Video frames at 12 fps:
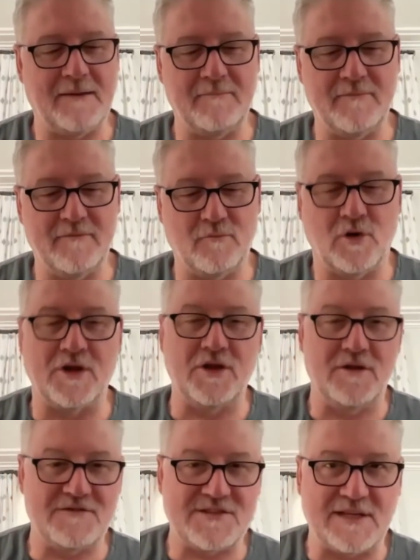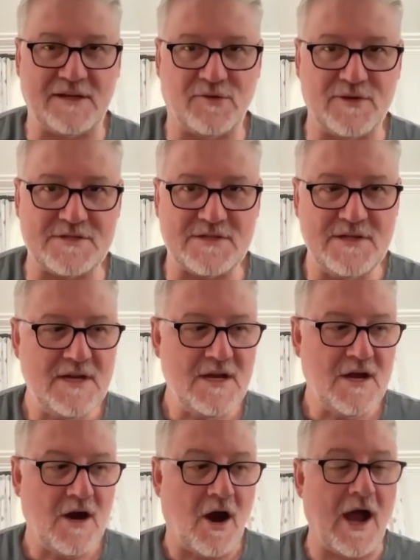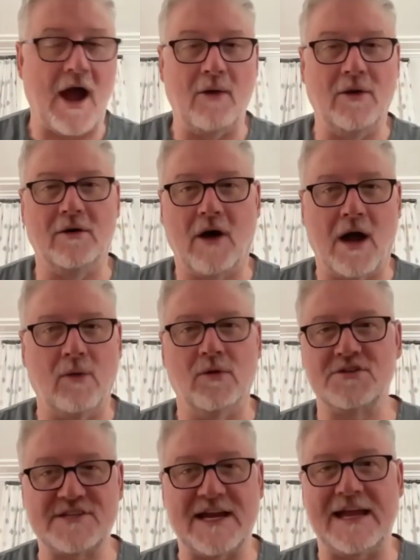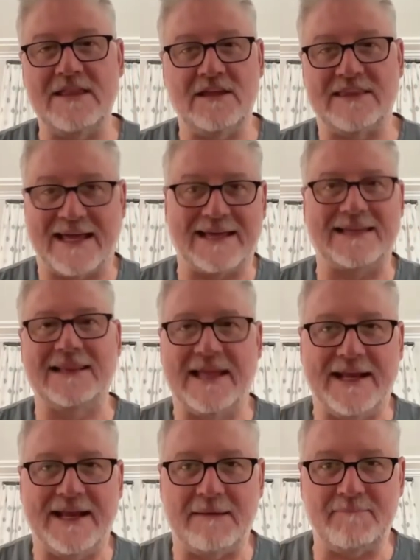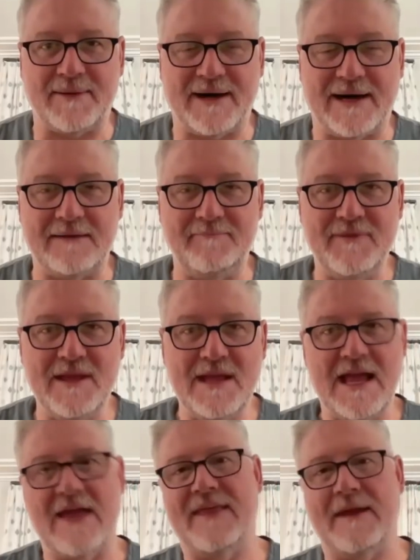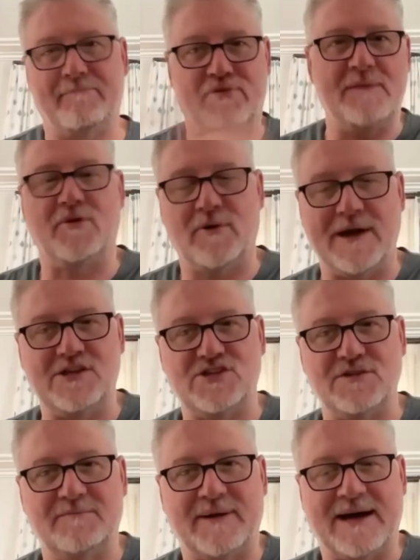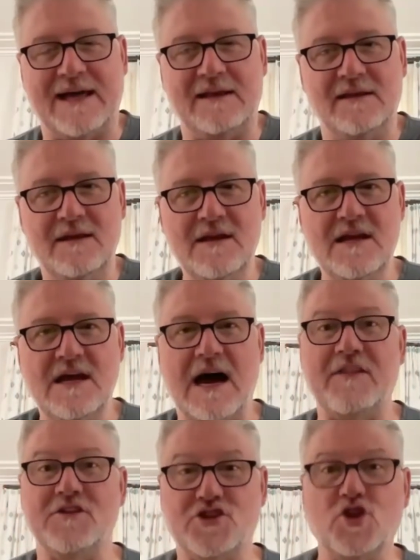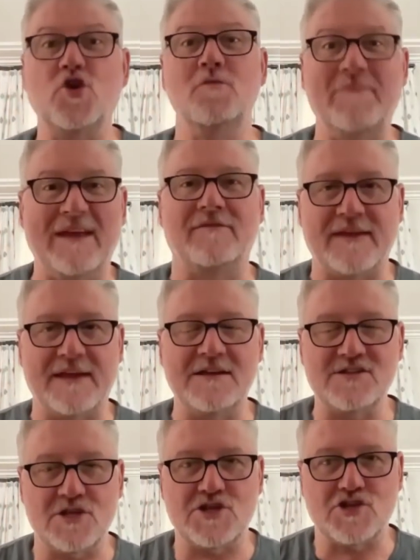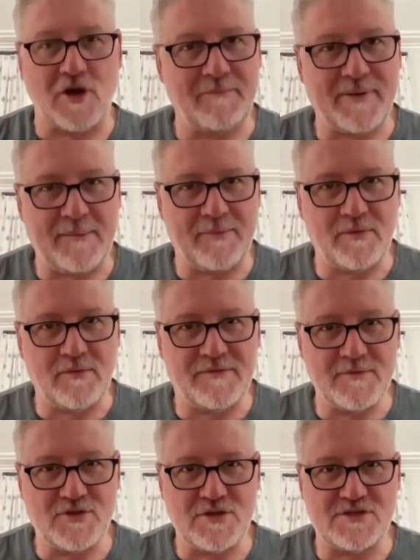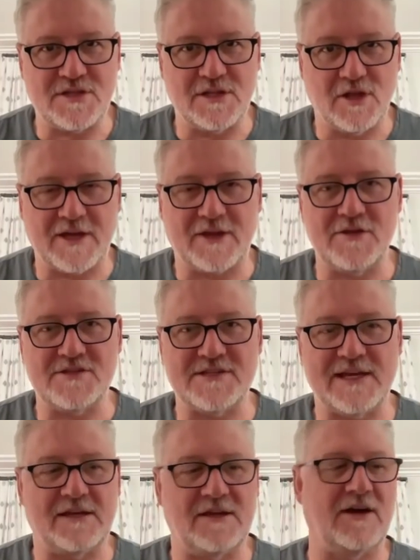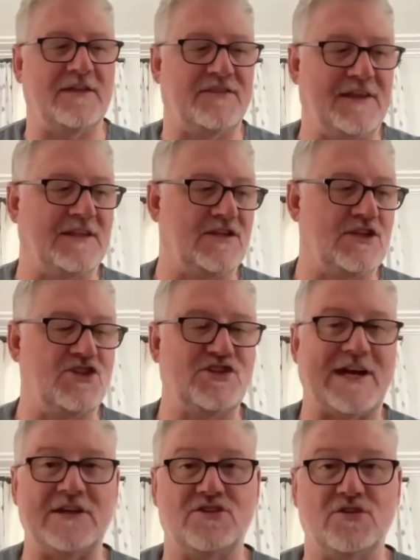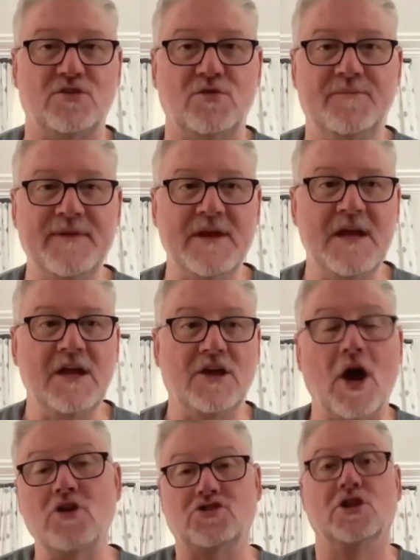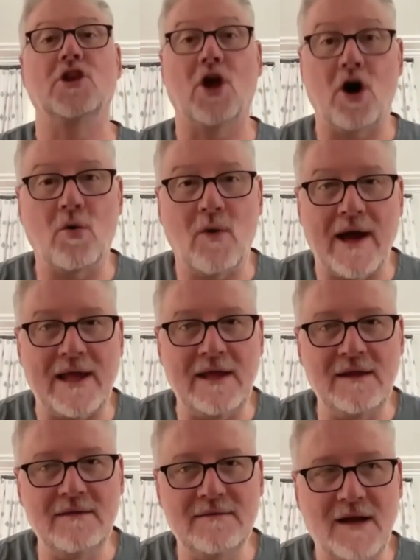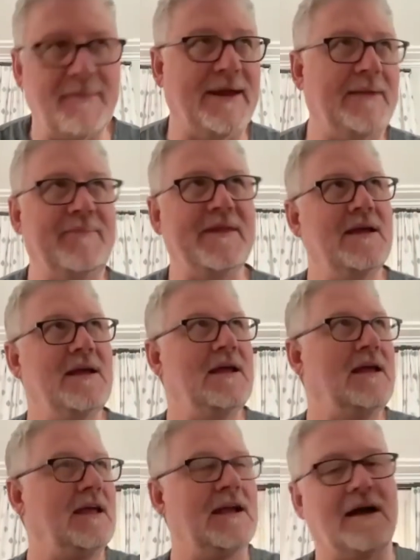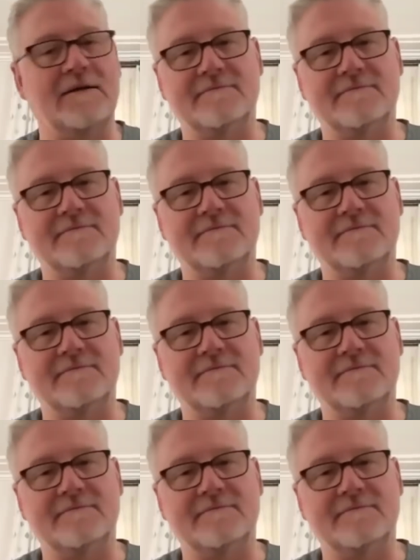what you've said, Chris. I will say that cleanup part and that preparation part are the two big things that stop people from juicing, like you said. And I think that the J2 goes a long way. I mean, you know,